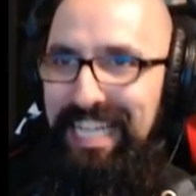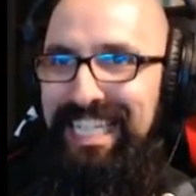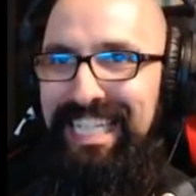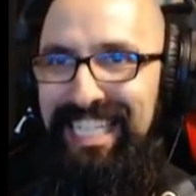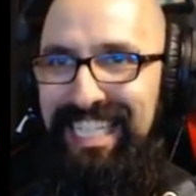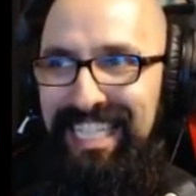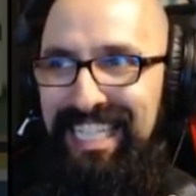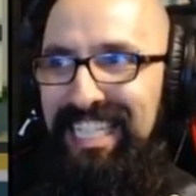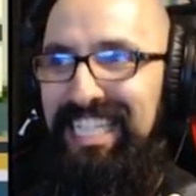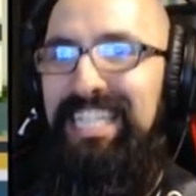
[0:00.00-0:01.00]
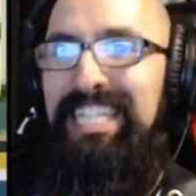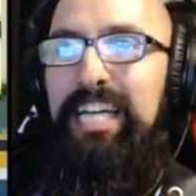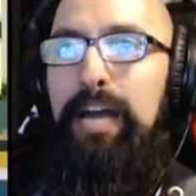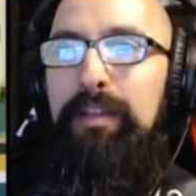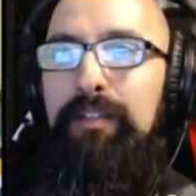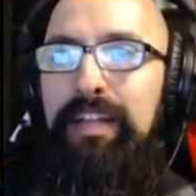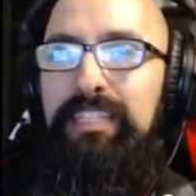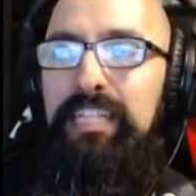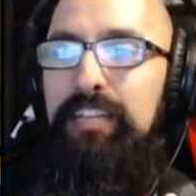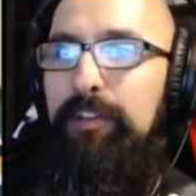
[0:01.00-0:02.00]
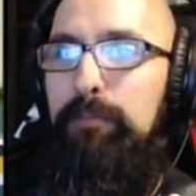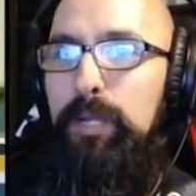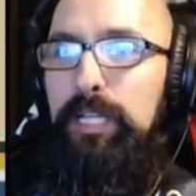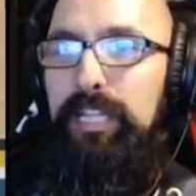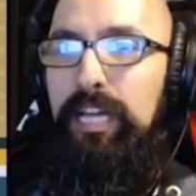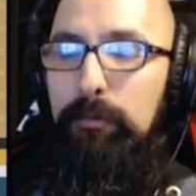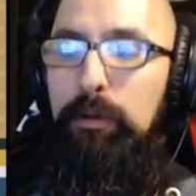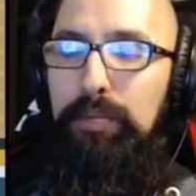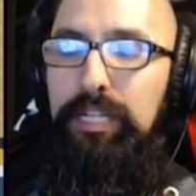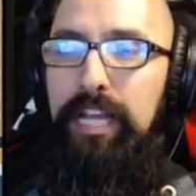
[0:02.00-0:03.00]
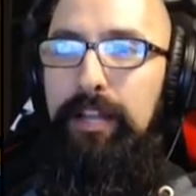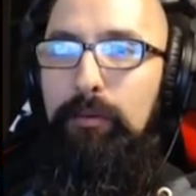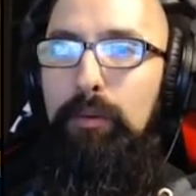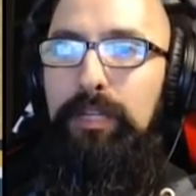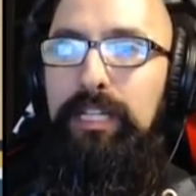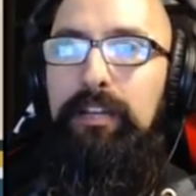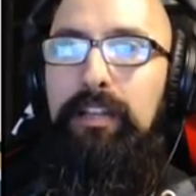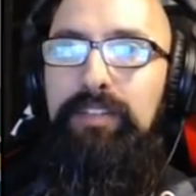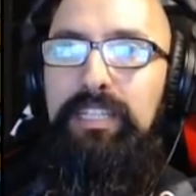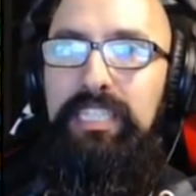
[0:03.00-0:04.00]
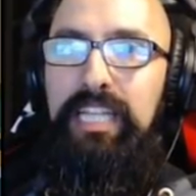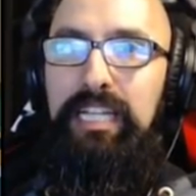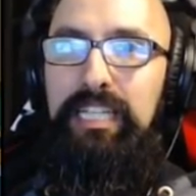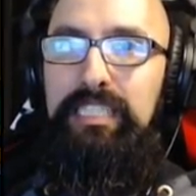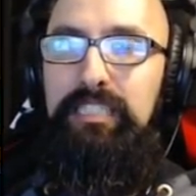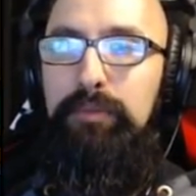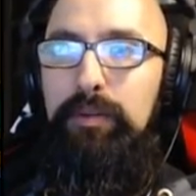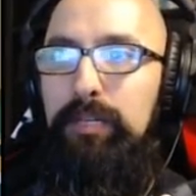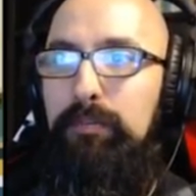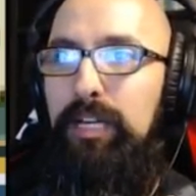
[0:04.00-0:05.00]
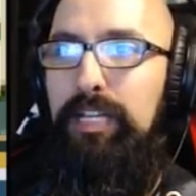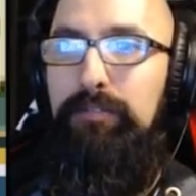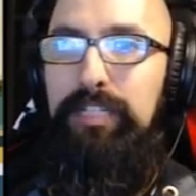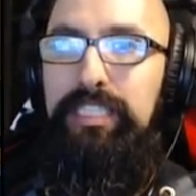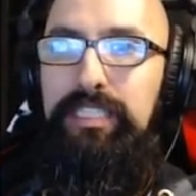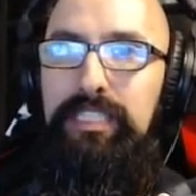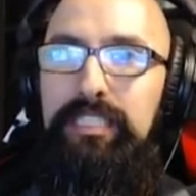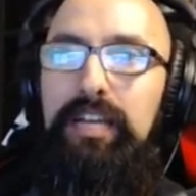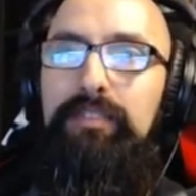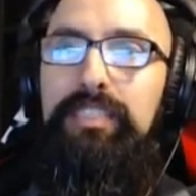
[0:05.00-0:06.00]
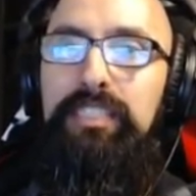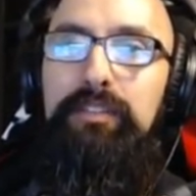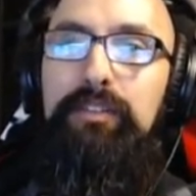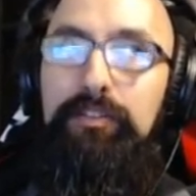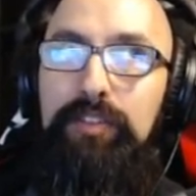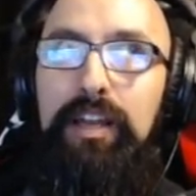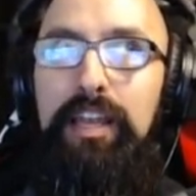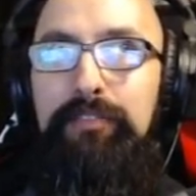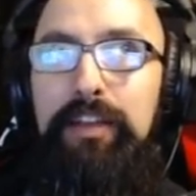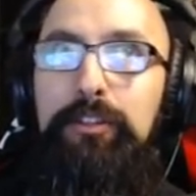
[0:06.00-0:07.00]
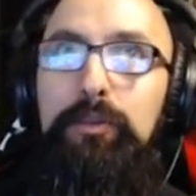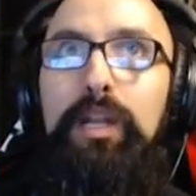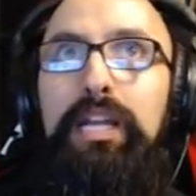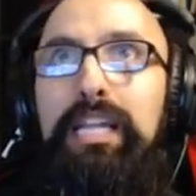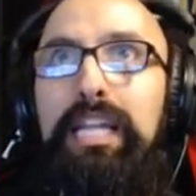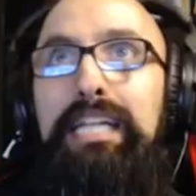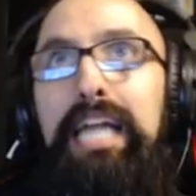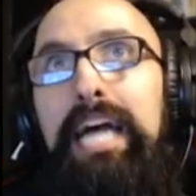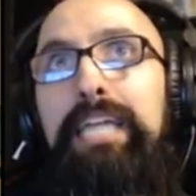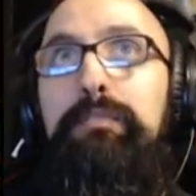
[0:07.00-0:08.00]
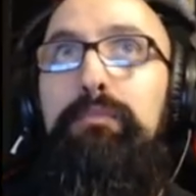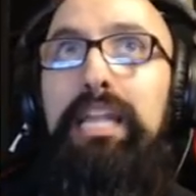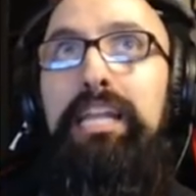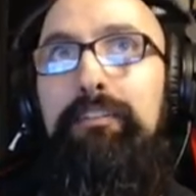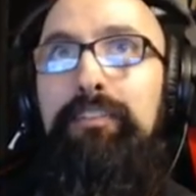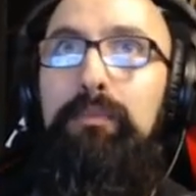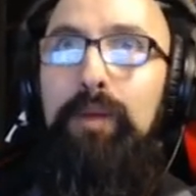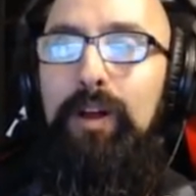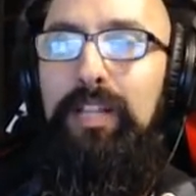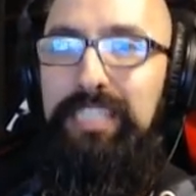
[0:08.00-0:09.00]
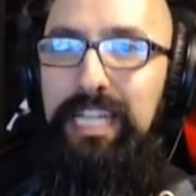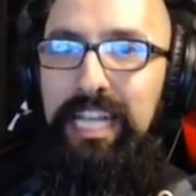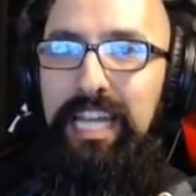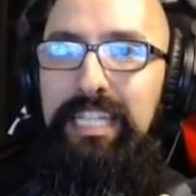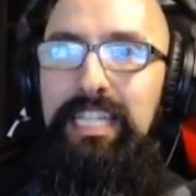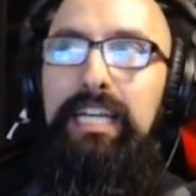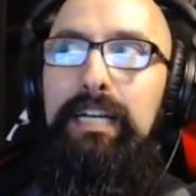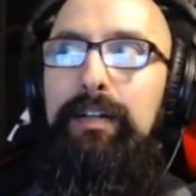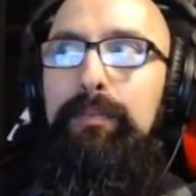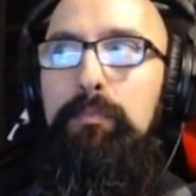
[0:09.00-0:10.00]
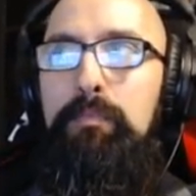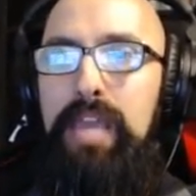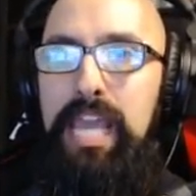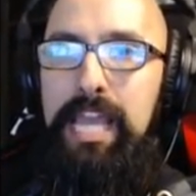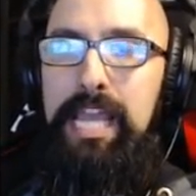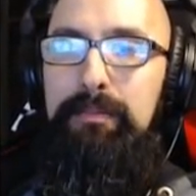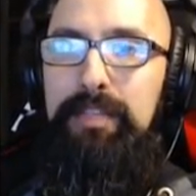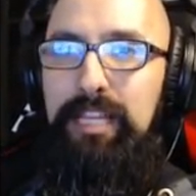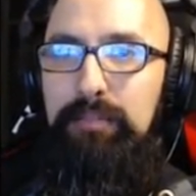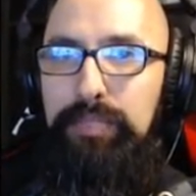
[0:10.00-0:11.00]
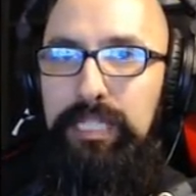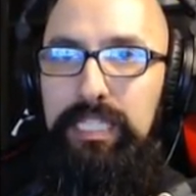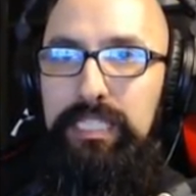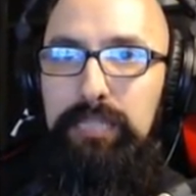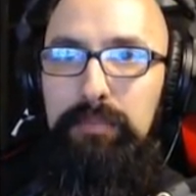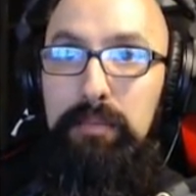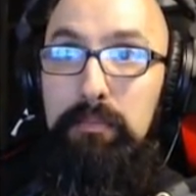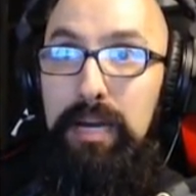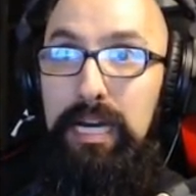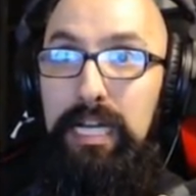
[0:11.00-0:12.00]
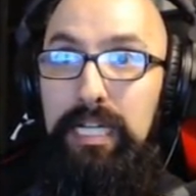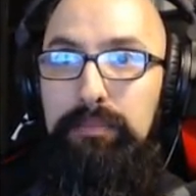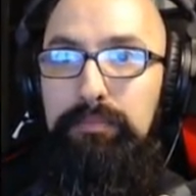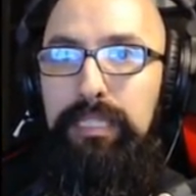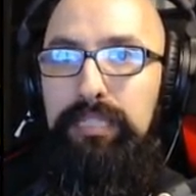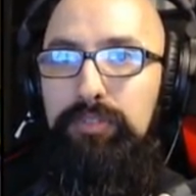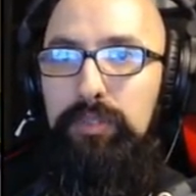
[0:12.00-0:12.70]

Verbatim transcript: fine. I mean, eventually, if I break, I will break down. I will break down and eventually get a list of Pokemon and regions and stuff to see if I, if I do want to collect as many of them all as I can. Maybe the completist in me might be